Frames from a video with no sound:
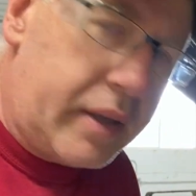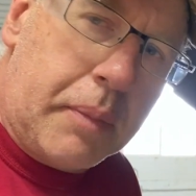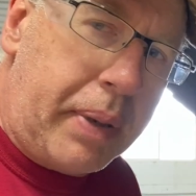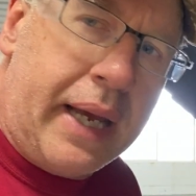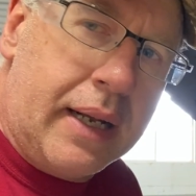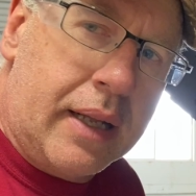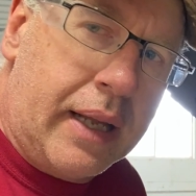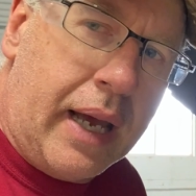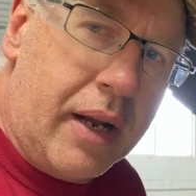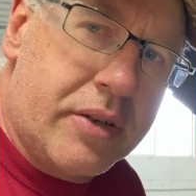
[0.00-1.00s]
paint on the
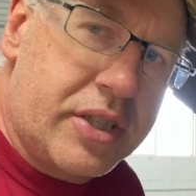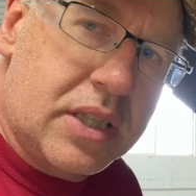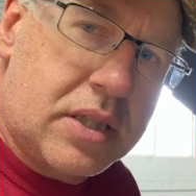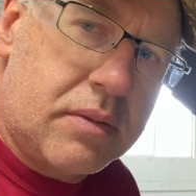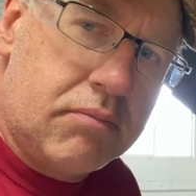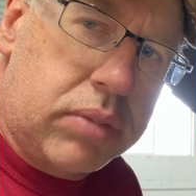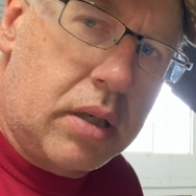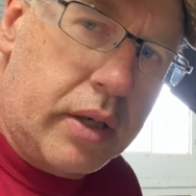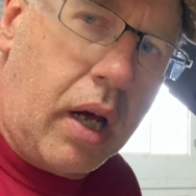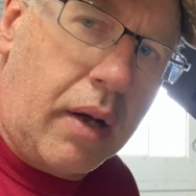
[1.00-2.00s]
headers just
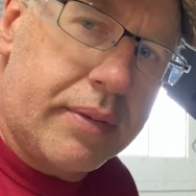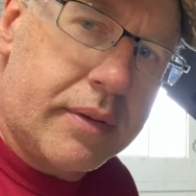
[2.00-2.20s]
burned off.